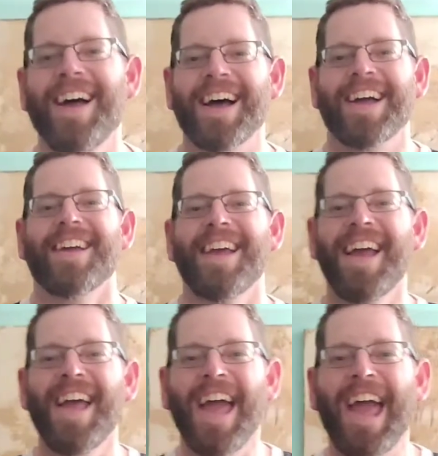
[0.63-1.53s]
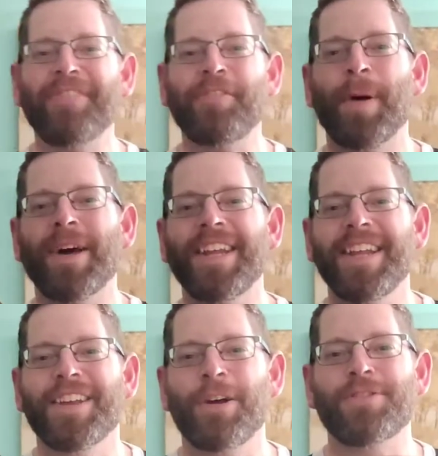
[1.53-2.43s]
hey
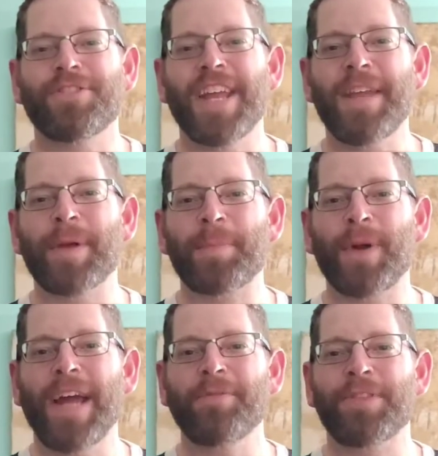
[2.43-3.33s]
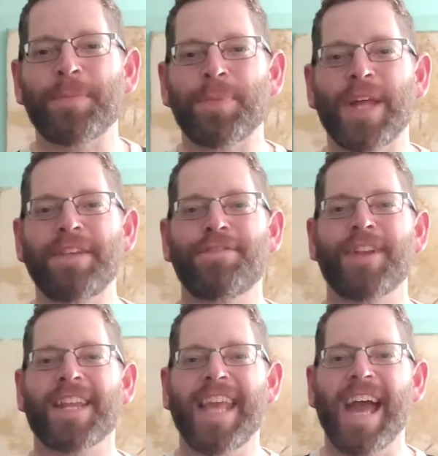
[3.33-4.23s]
everybody, Coach Nate McBride with the
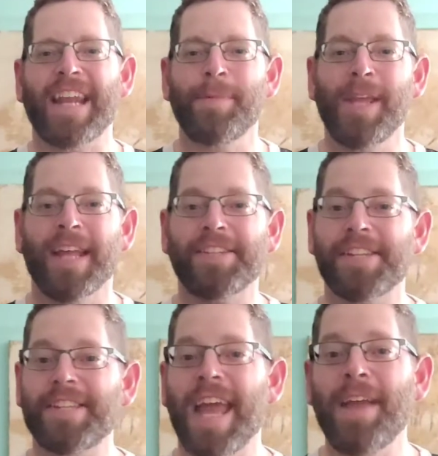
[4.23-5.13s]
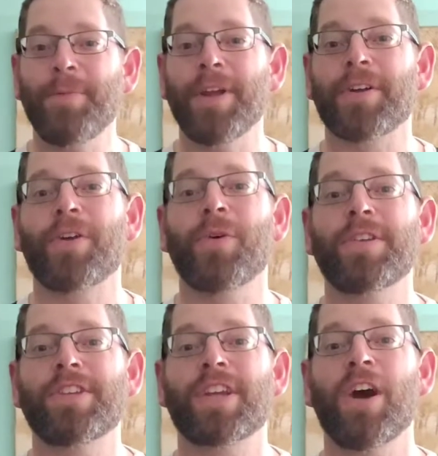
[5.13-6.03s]
BladeFit Academy and today we are
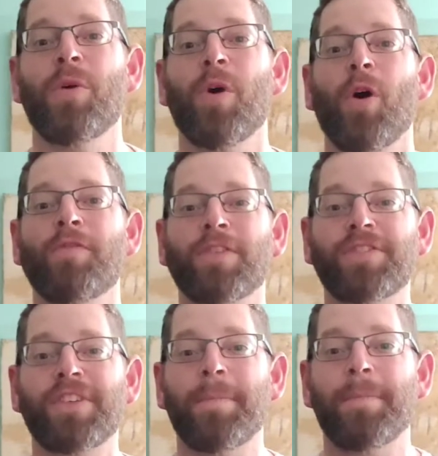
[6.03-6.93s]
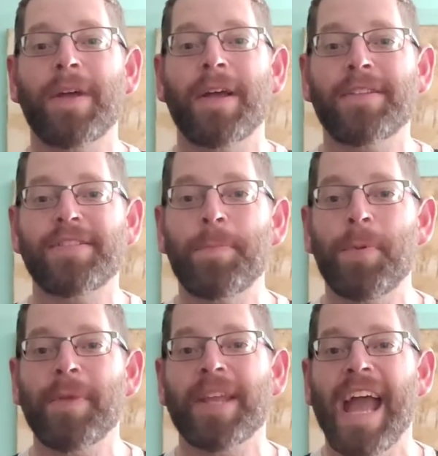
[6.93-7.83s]
going to go over some
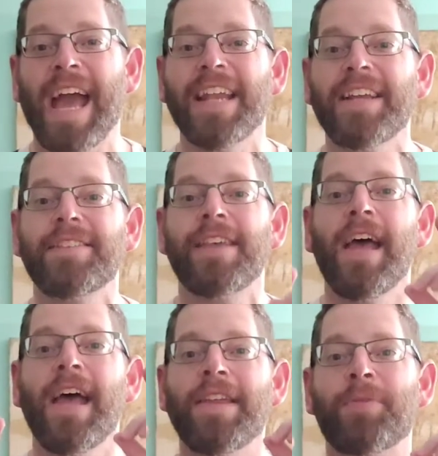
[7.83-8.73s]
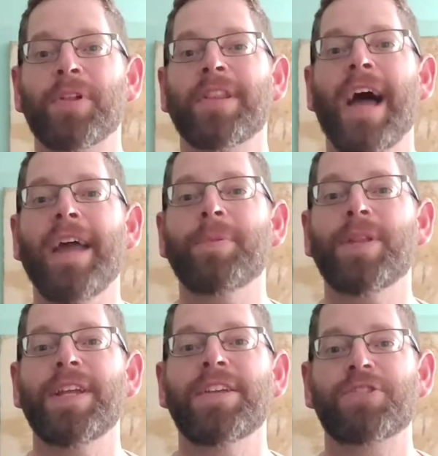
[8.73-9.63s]
simple mechanics that
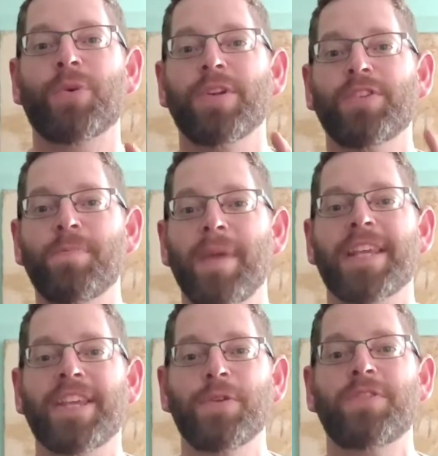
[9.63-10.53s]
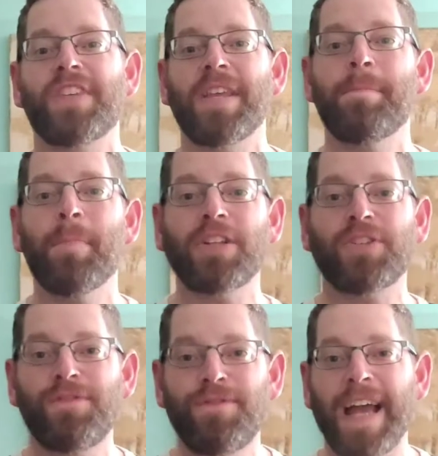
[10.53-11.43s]
reliably is going to make you seem
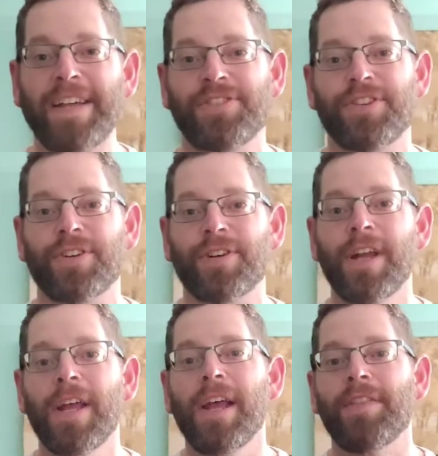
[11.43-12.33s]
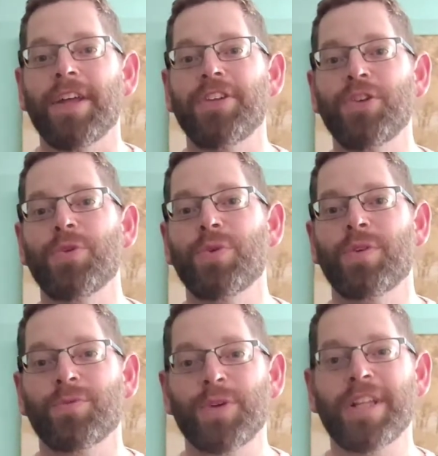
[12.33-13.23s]
much faster than you
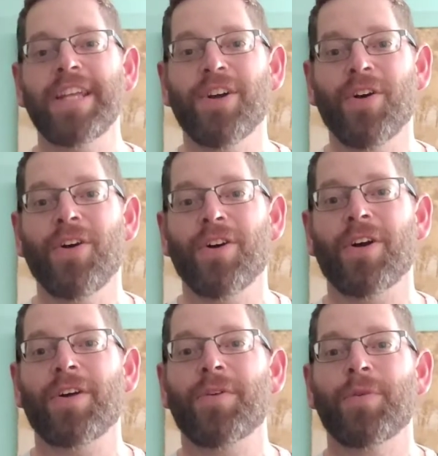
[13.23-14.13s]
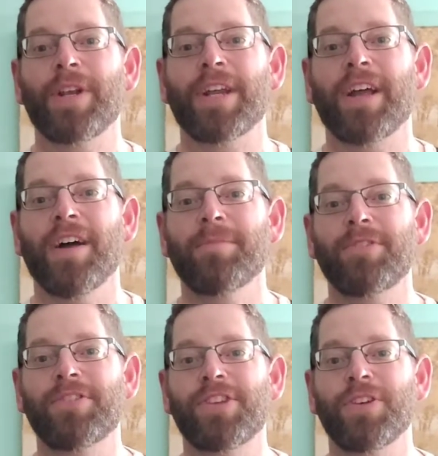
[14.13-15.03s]
really are when it
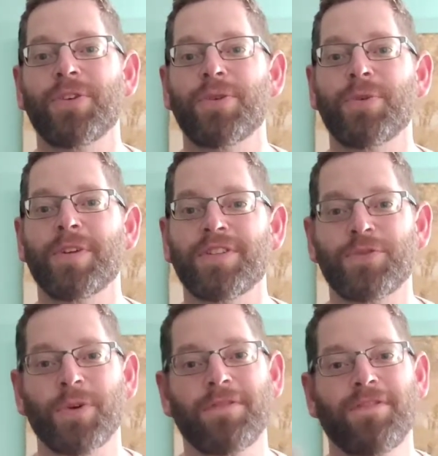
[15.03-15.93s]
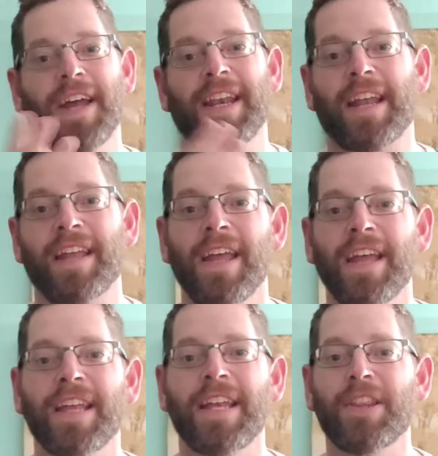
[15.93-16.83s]
comes to sword fighting,
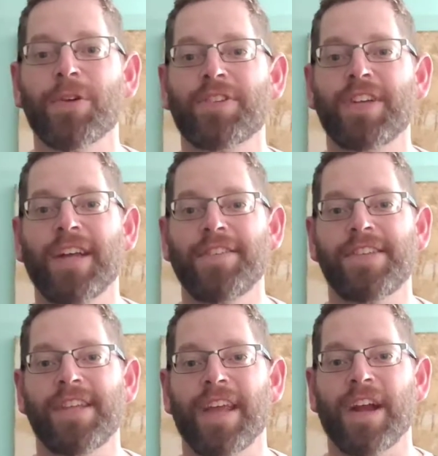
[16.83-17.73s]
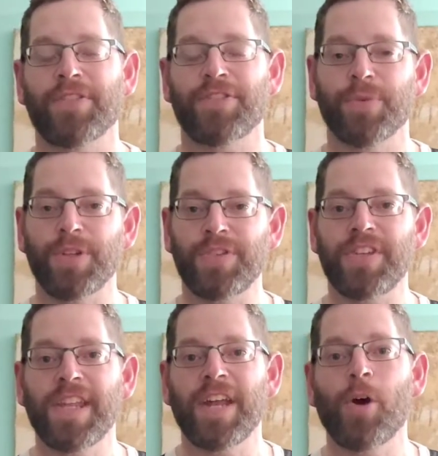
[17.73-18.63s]
getting those cuts in there. So when you
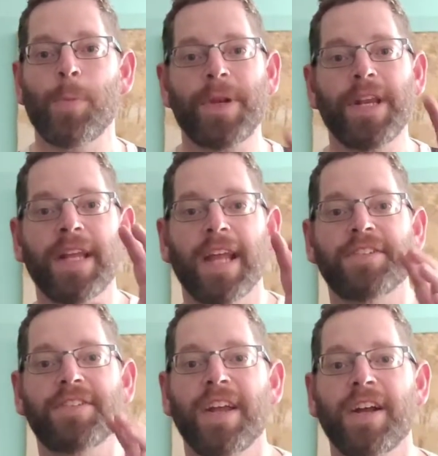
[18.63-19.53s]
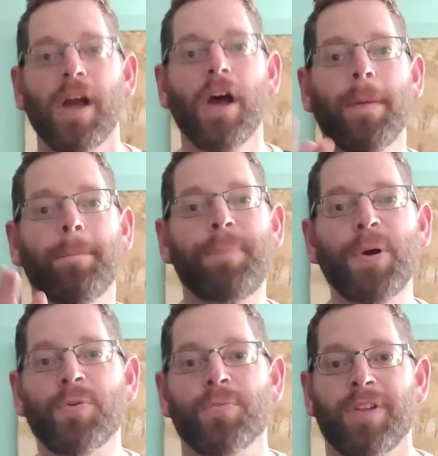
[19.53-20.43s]
see that opening, it's there,
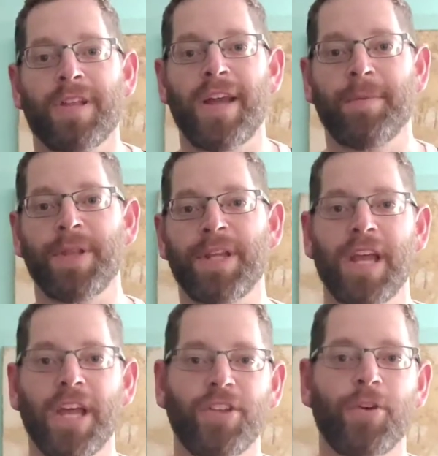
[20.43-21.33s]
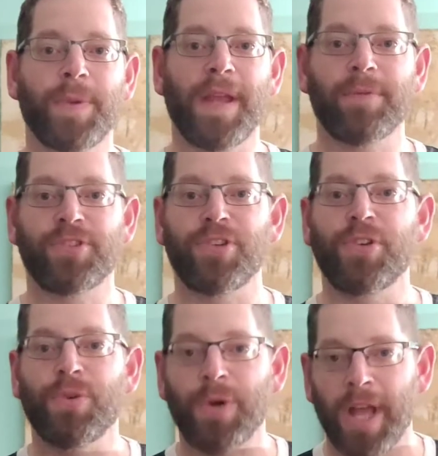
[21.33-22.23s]
boom, reliably, you'll be able
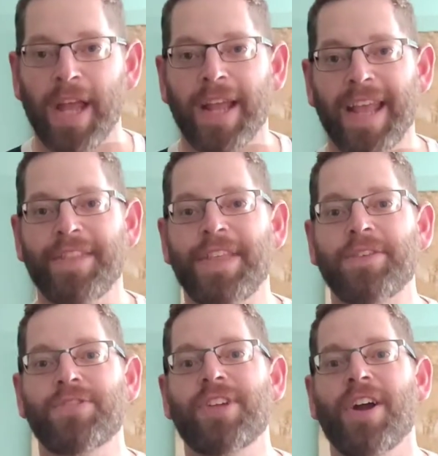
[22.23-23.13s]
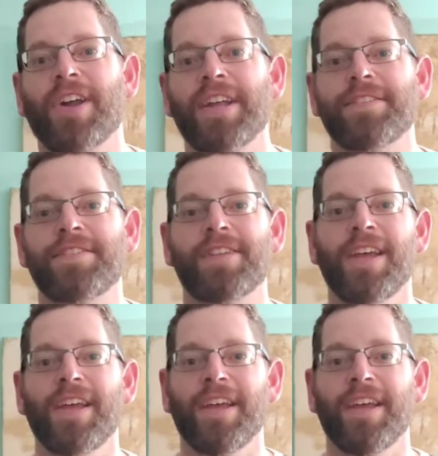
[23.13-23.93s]
to hit those targets